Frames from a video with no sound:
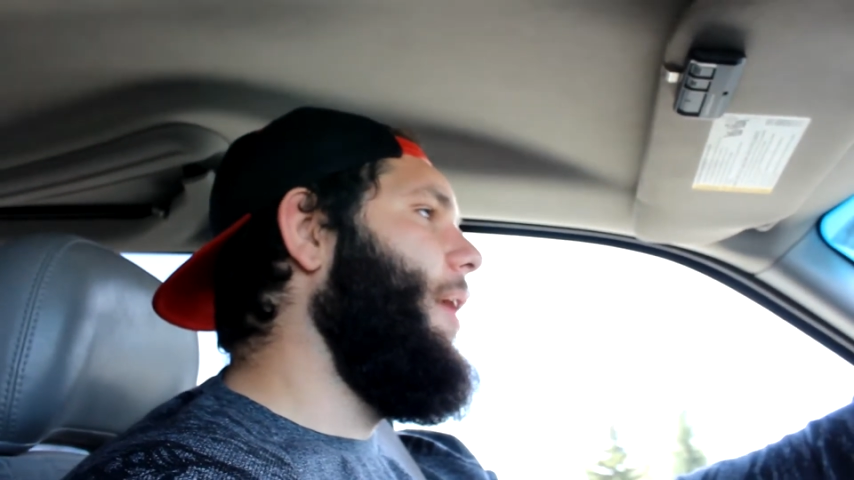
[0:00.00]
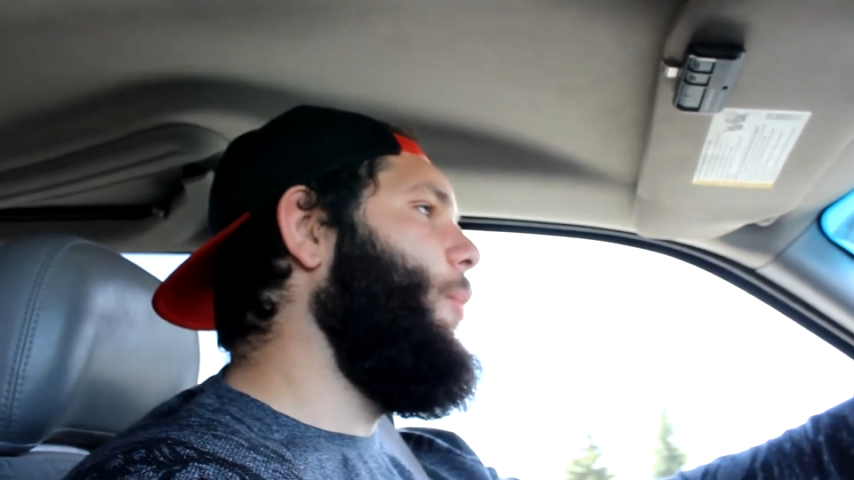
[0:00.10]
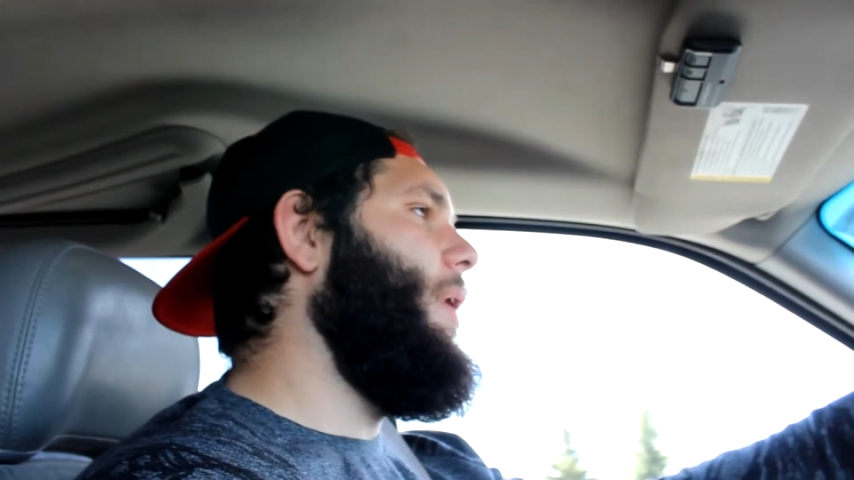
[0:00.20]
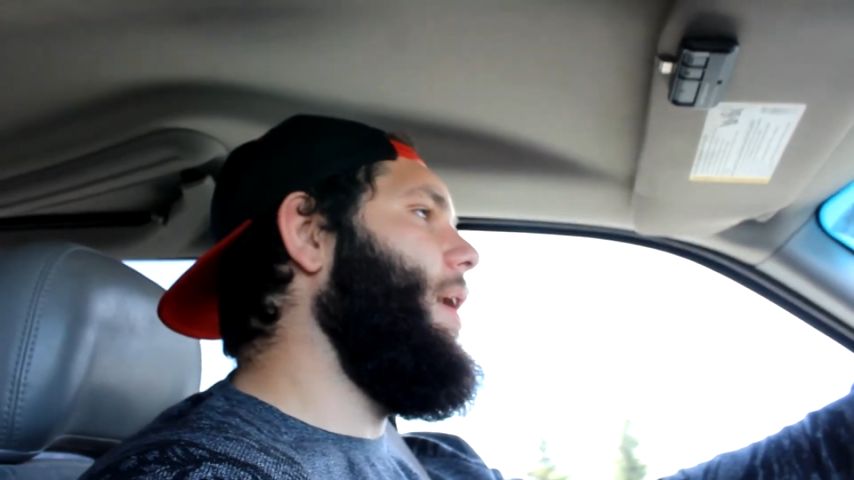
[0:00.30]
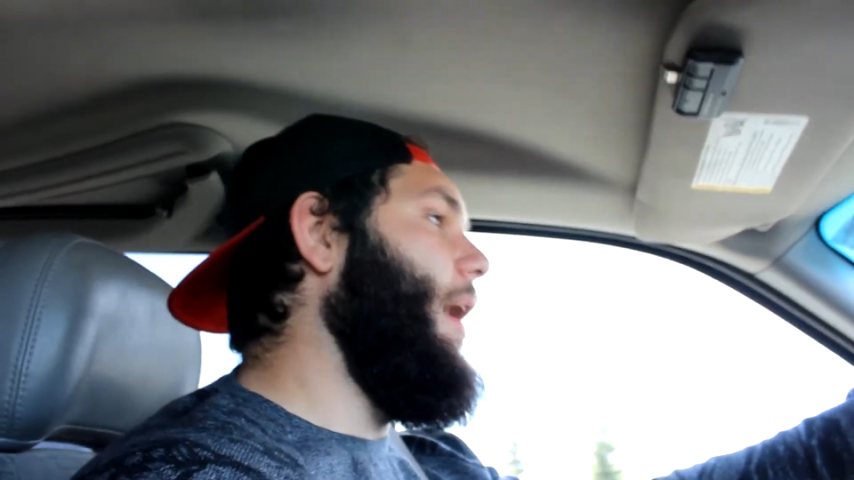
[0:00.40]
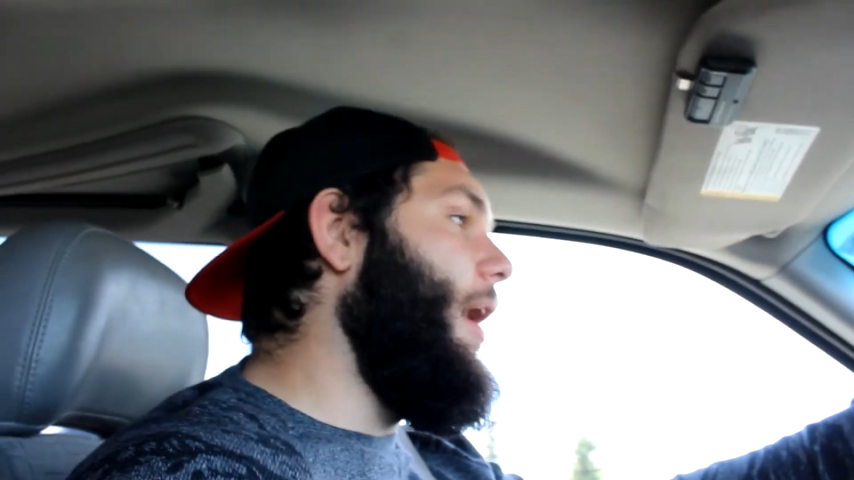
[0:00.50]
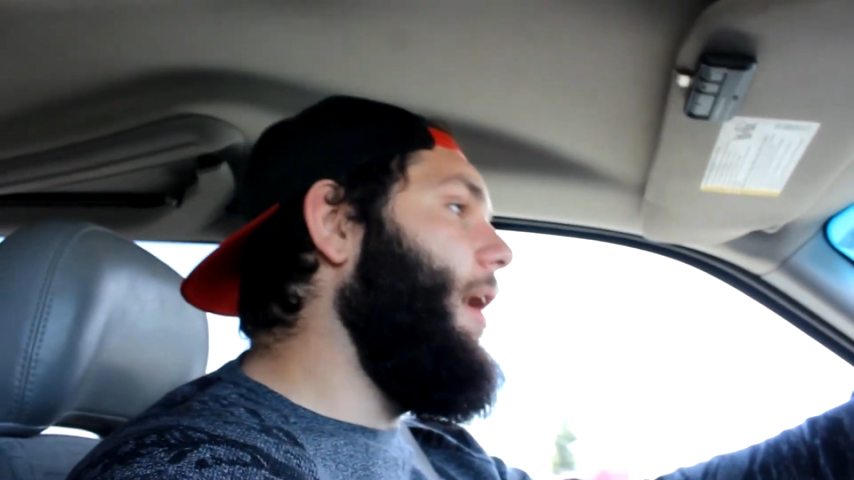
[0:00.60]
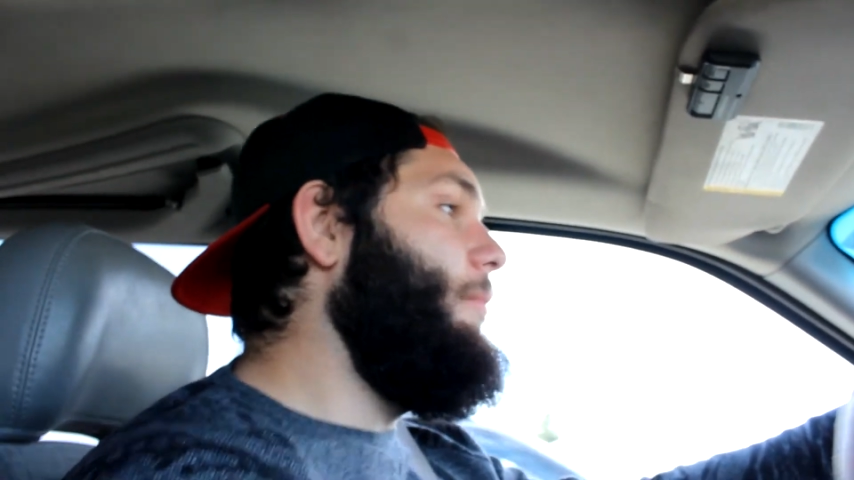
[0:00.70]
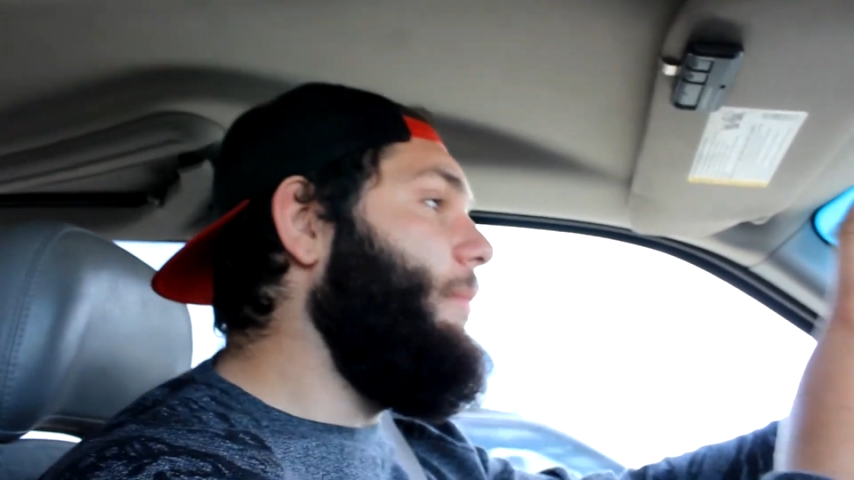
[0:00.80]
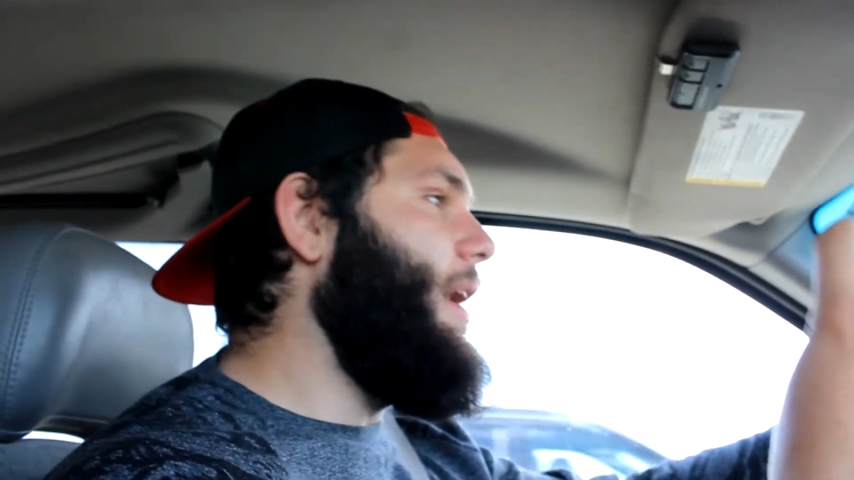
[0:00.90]
We're
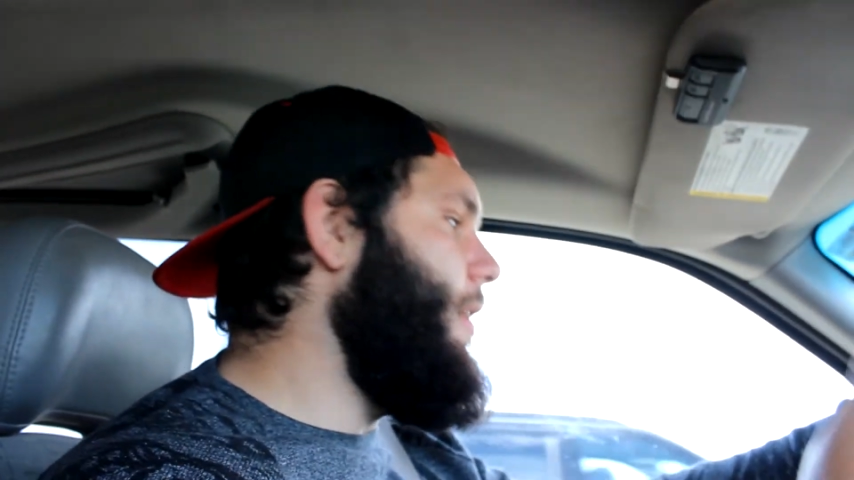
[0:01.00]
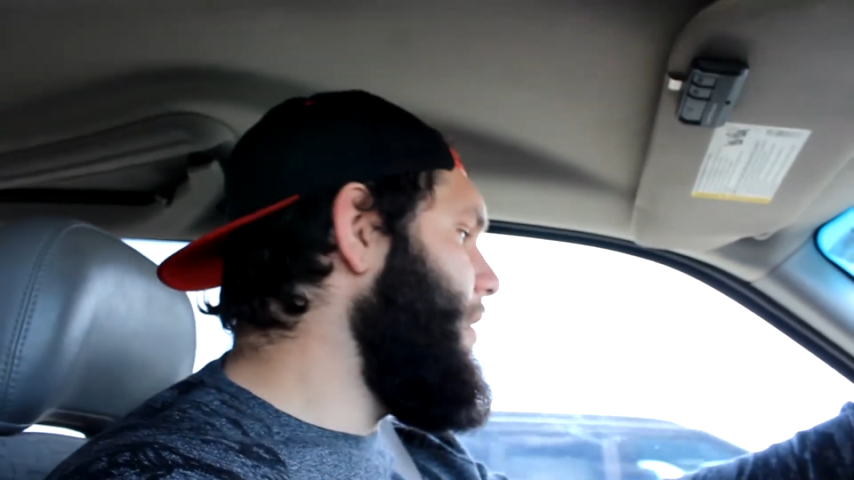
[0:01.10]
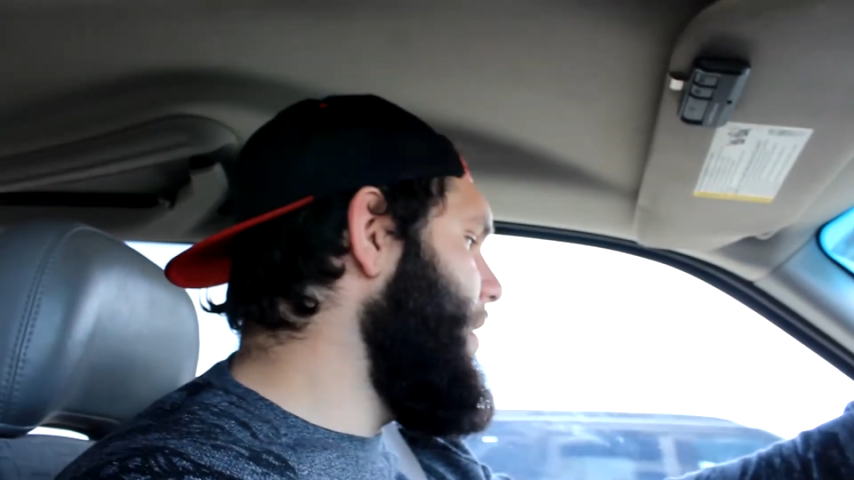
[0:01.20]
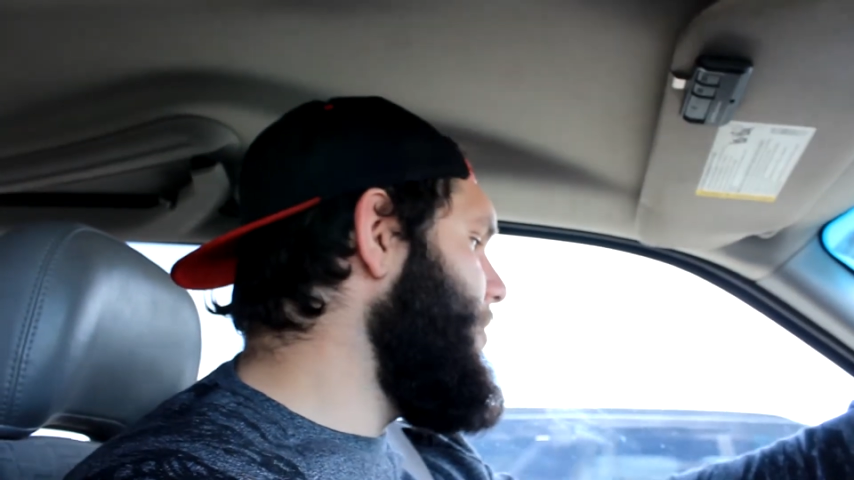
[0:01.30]
America